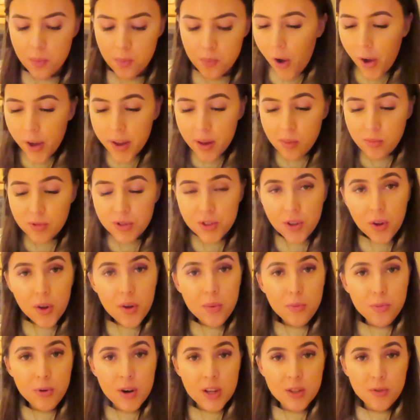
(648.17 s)
I am so
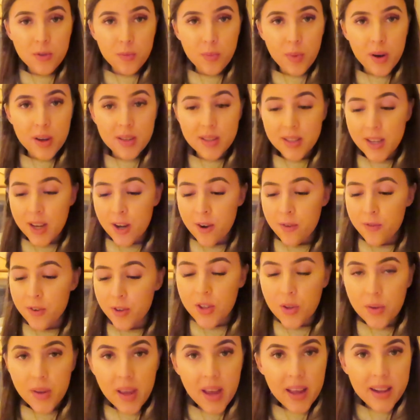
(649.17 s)
impressed with myself.
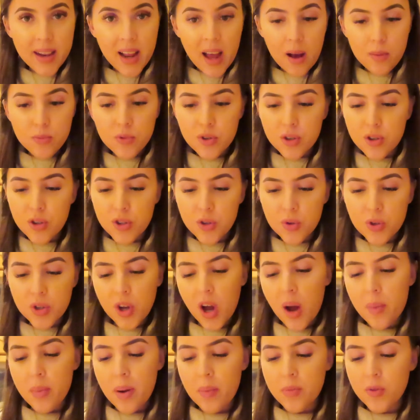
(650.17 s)
So yeah, now I'm just gonna do a
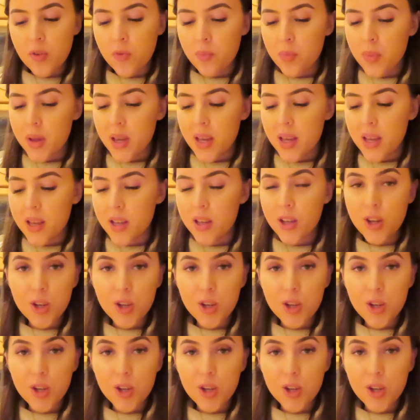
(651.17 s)
time lapse of me,